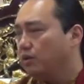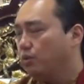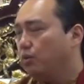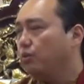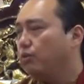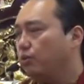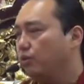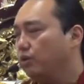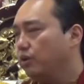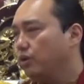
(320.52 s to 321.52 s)
who
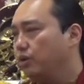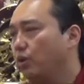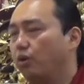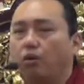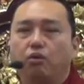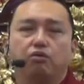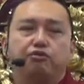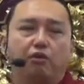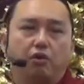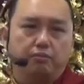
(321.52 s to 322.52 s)
your old
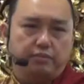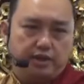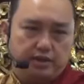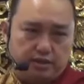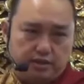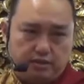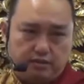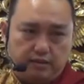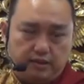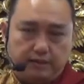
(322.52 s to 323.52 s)
form is.
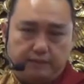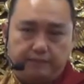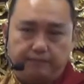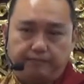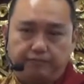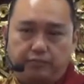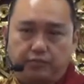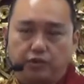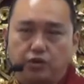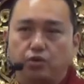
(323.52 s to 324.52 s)

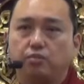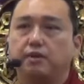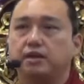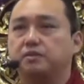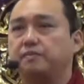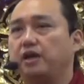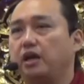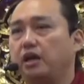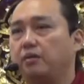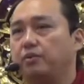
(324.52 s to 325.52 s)
You must be
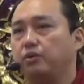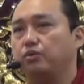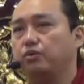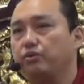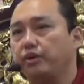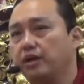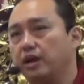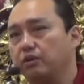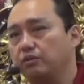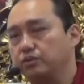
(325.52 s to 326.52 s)
able to
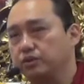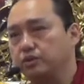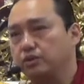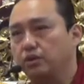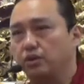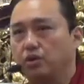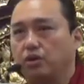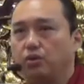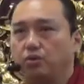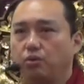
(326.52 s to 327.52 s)
renounce
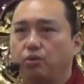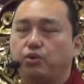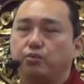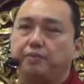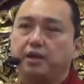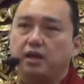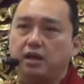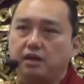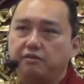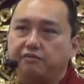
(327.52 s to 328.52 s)
who you
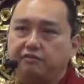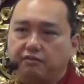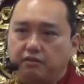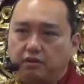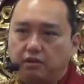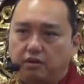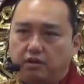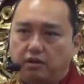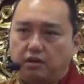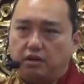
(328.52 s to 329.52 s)
believe
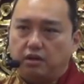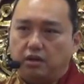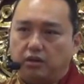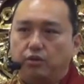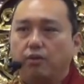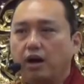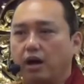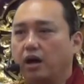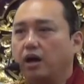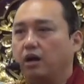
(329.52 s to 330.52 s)
you
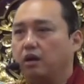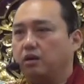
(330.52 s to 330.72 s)
are.